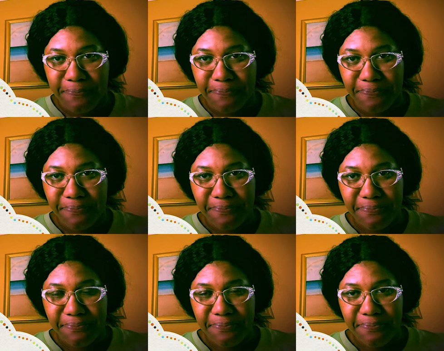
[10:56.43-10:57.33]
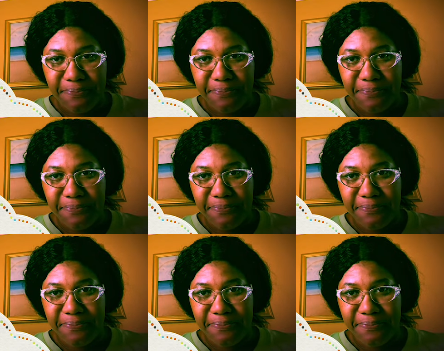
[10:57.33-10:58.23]

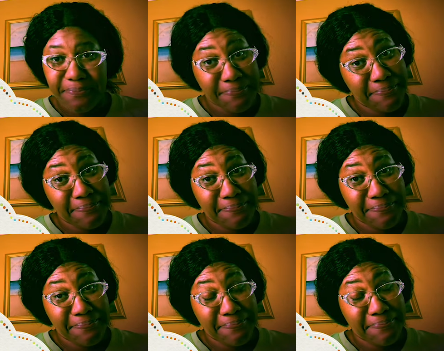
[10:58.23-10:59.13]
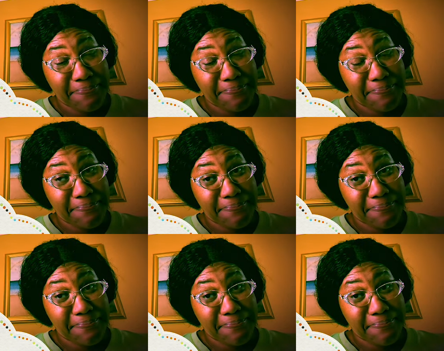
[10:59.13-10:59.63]
Nothing is said.